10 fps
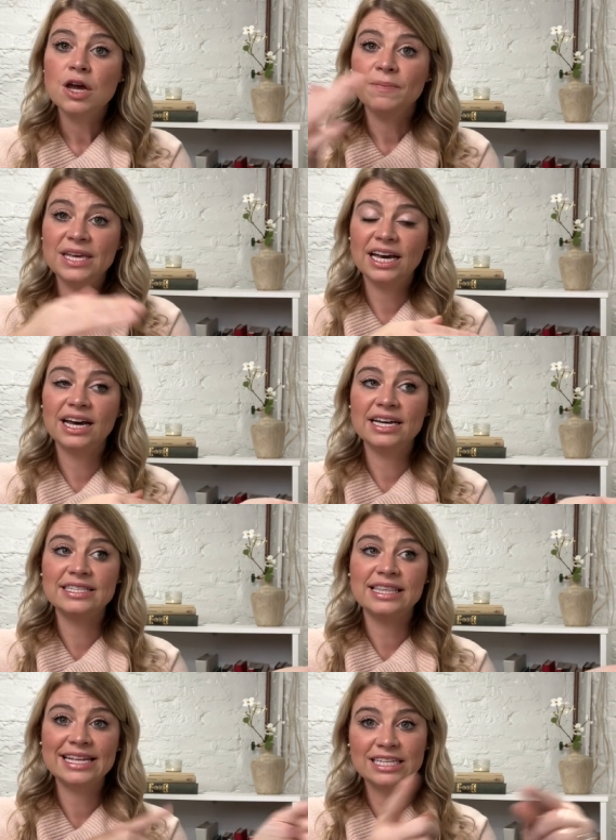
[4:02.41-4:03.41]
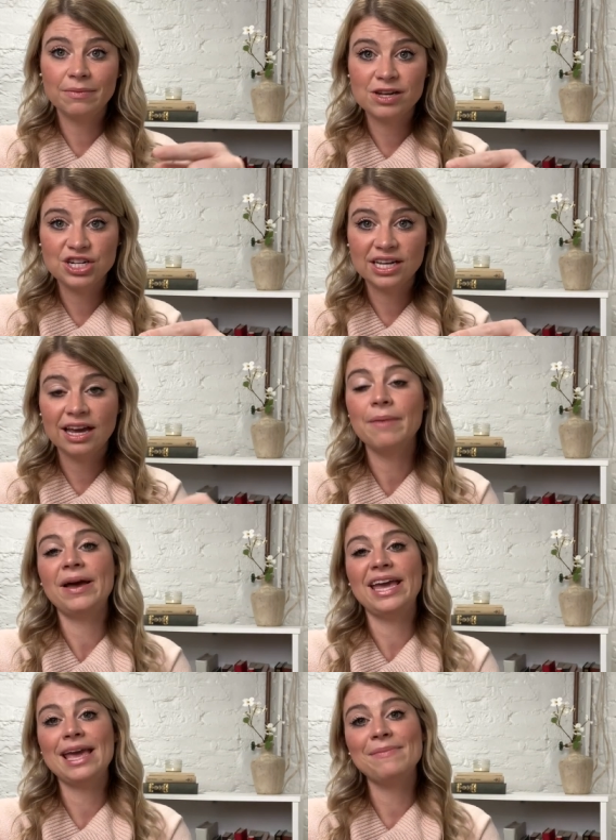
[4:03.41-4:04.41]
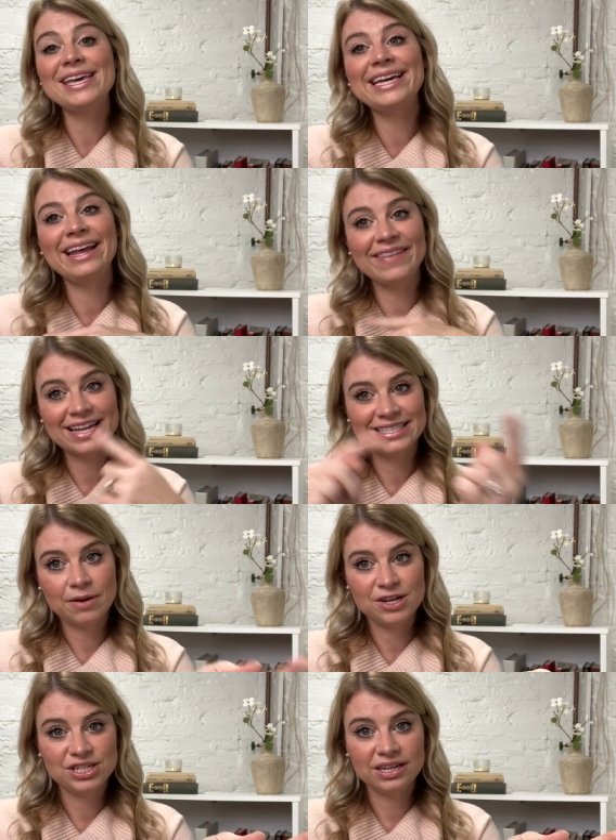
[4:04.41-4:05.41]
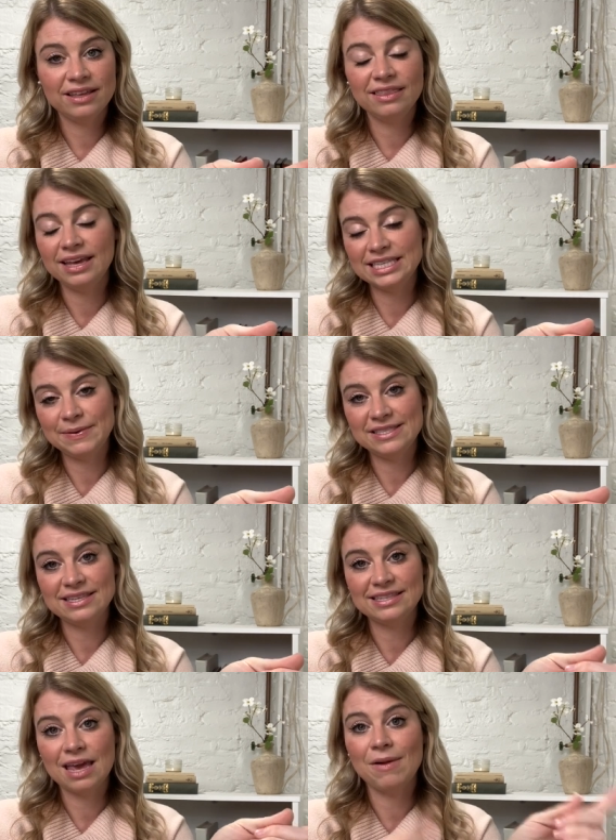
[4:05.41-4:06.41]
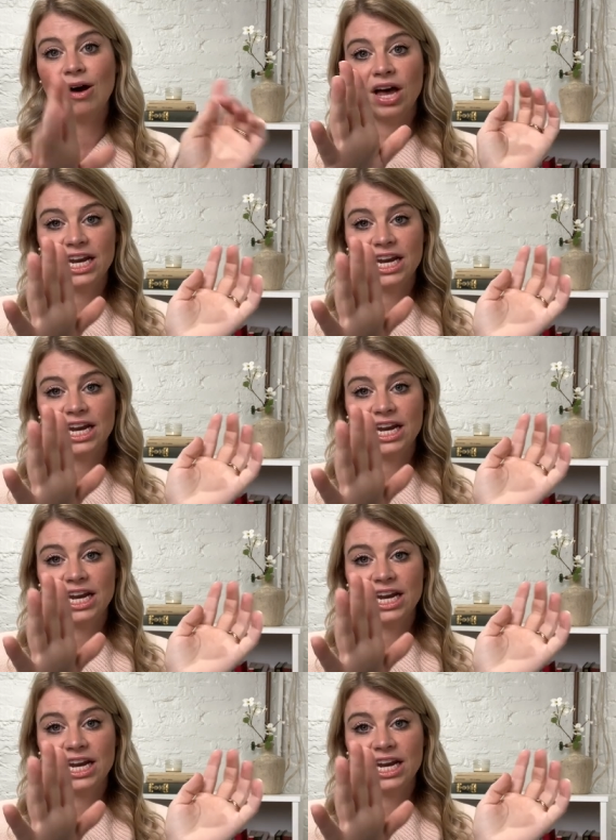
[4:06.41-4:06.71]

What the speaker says: because that's how much income came in and that's how much expenses came out.